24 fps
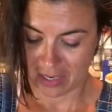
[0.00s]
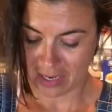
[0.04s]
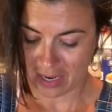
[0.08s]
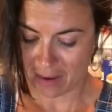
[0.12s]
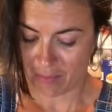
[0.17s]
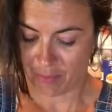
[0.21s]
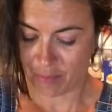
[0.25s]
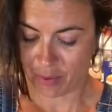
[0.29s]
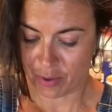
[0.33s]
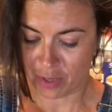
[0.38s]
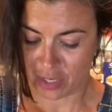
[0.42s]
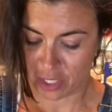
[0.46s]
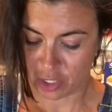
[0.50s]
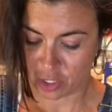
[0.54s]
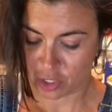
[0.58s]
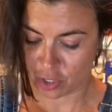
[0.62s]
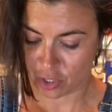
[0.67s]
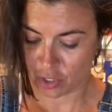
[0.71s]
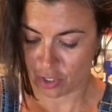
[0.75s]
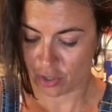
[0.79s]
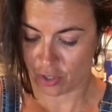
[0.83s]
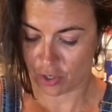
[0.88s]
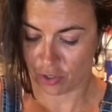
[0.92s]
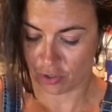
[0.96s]
I'm pretty
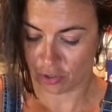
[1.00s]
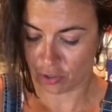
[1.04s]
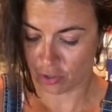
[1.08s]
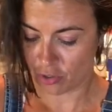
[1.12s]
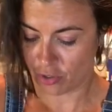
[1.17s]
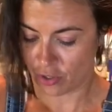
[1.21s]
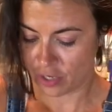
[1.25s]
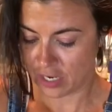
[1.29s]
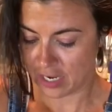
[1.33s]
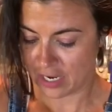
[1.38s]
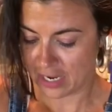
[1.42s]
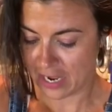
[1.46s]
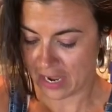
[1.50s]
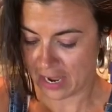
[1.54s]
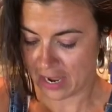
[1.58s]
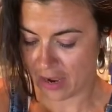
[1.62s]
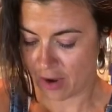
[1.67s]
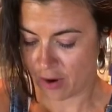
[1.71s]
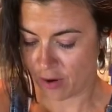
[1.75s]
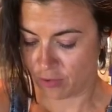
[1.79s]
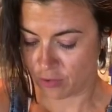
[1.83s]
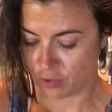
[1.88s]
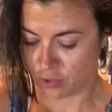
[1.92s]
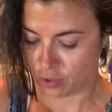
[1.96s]
sure they're learning
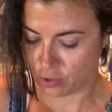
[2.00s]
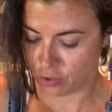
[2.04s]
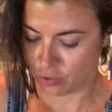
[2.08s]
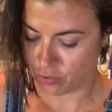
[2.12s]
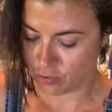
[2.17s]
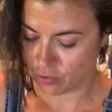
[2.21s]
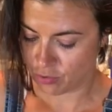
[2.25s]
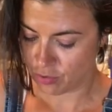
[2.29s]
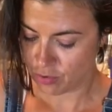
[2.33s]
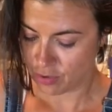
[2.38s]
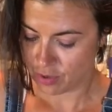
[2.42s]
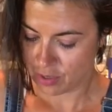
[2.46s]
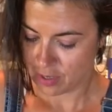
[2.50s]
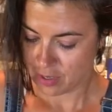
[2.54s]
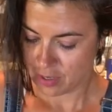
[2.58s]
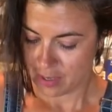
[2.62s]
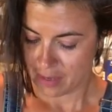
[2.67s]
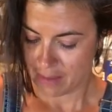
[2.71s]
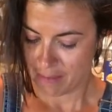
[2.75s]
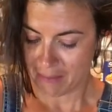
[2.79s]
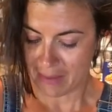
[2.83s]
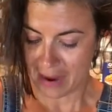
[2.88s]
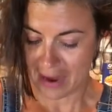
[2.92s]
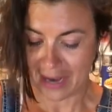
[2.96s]
how to
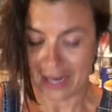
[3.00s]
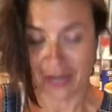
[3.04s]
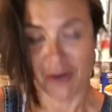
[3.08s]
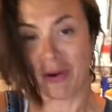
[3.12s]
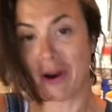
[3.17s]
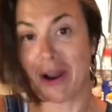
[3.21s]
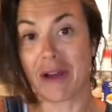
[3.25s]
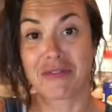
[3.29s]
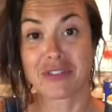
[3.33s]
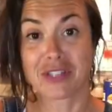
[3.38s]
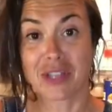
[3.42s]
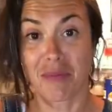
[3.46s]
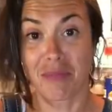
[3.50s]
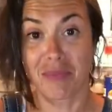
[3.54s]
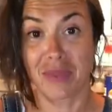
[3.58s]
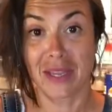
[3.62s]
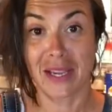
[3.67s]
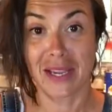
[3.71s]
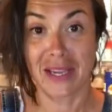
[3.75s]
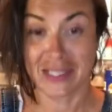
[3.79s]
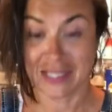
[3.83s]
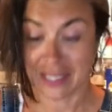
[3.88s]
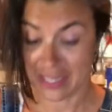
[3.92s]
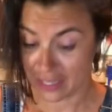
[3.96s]
Minecraft
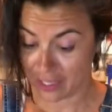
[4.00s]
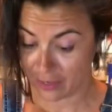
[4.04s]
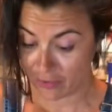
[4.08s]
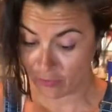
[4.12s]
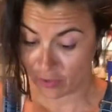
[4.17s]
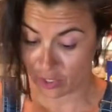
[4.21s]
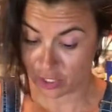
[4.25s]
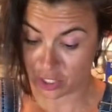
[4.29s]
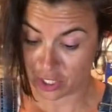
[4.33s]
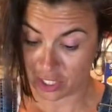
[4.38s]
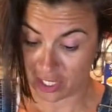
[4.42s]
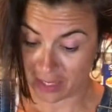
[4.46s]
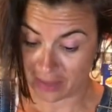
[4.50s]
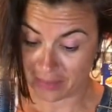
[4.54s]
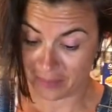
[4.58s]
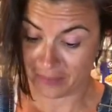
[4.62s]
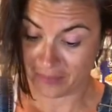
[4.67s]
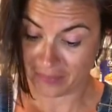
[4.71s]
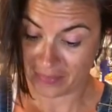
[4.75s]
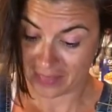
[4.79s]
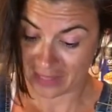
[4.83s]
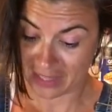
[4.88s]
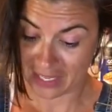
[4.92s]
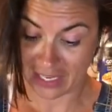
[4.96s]
something because they love watching
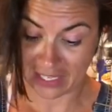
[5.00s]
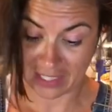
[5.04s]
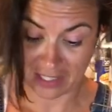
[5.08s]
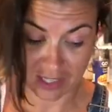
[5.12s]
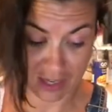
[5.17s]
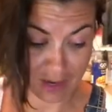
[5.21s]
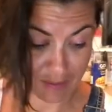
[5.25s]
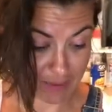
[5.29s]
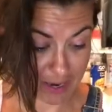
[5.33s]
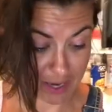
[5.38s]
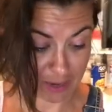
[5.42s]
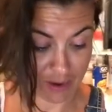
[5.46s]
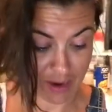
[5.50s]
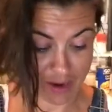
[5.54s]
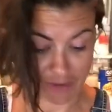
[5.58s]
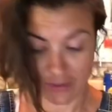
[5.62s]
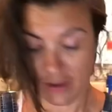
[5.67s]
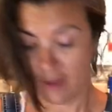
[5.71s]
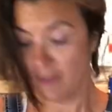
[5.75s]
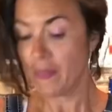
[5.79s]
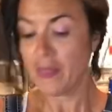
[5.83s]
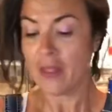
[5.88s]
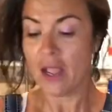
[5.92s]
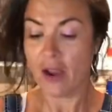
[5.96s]
things on Minecraft.
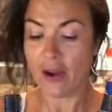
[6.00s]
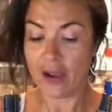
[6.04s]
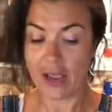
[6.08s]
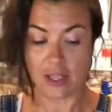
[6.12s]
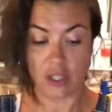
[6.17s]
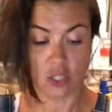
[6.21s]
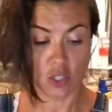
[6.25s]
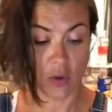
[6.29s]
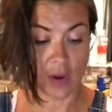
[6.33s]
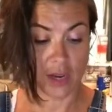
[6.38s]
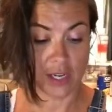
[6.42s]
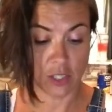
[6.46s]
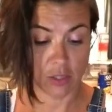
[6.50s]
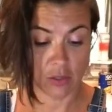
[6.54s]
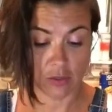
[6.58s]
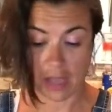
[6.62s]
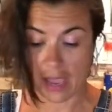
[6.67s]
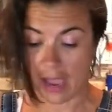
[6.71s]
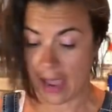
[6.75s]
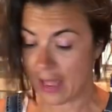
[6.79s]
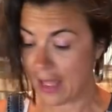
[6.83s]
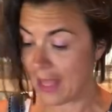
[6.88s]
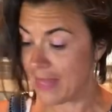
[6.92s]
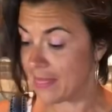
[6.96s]
Okay, so I do
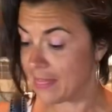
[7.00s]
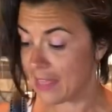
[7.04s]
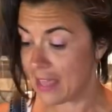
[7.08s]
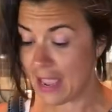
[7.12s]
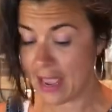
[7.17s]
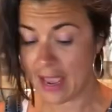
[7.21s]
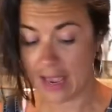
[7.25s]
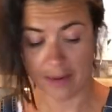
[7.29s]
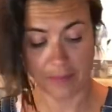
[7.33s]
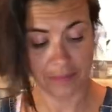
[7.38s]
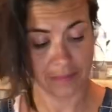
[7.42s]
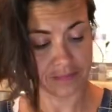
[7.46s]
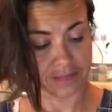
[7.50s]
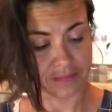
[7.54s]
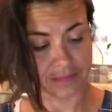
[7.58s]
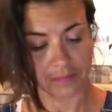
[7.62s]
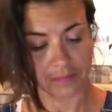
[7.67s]
that, and then